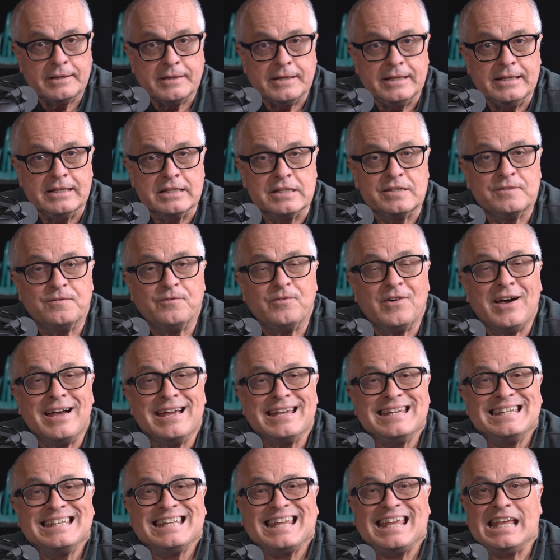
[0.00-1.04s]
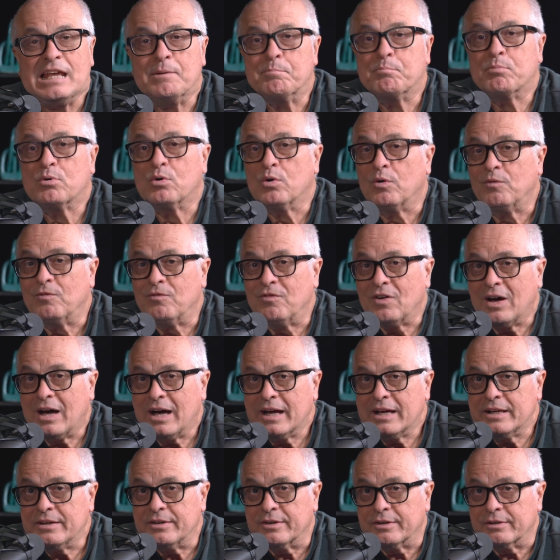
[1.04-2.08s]
is find a
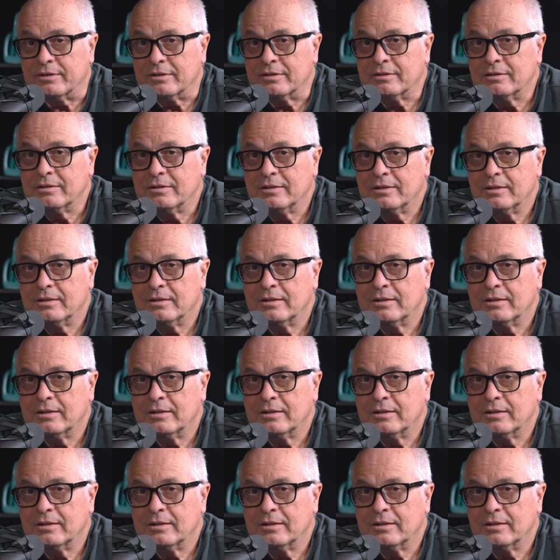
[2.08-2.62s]
provider,